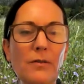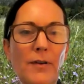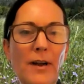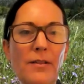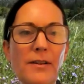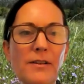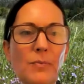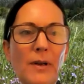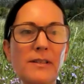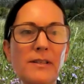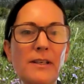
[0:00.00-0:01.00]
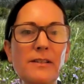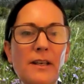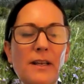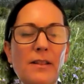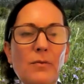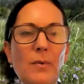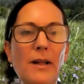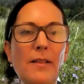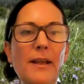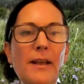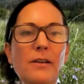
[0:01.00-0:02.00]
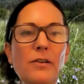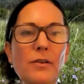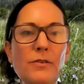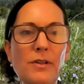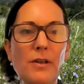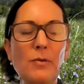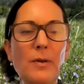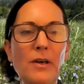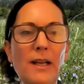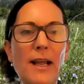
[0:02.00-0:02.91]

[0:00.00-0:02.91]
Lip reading: fire that spreads easily in the wildland close to the community.